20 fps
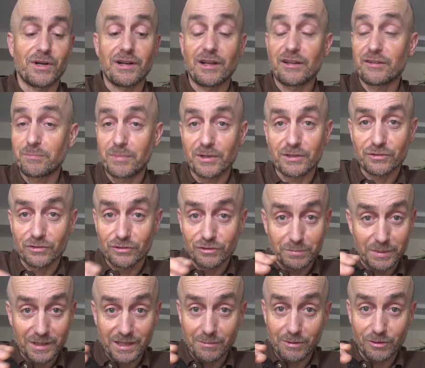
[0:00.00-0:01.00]
nice person
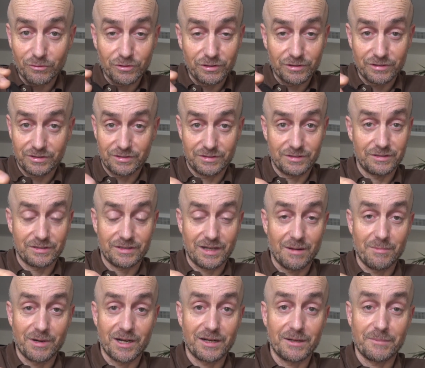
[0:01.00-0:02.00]
speak about this
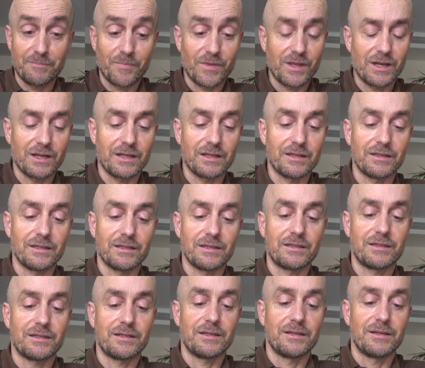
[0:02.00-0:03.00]
camera, and
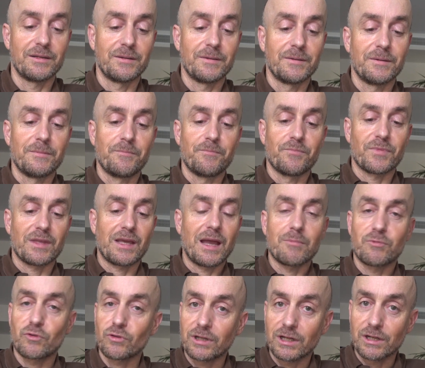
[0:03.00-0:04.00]
I
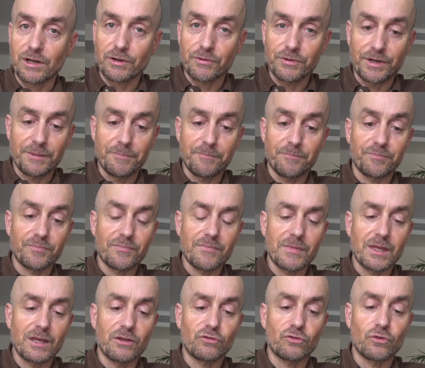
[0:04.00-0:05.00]
totally agree.
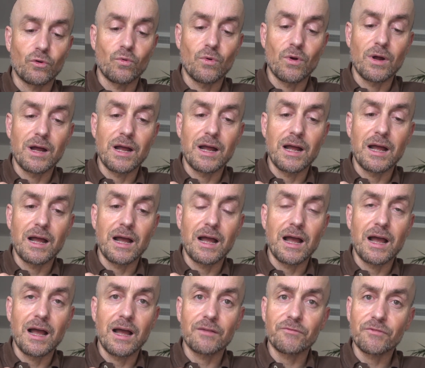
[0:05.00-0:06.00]
So
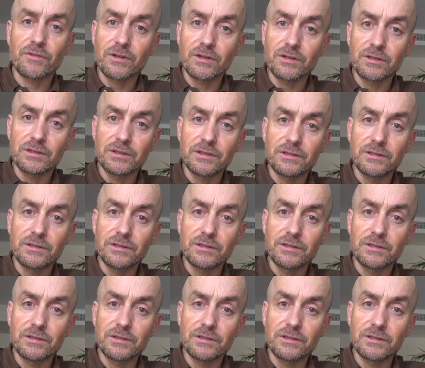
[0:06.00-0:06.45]
after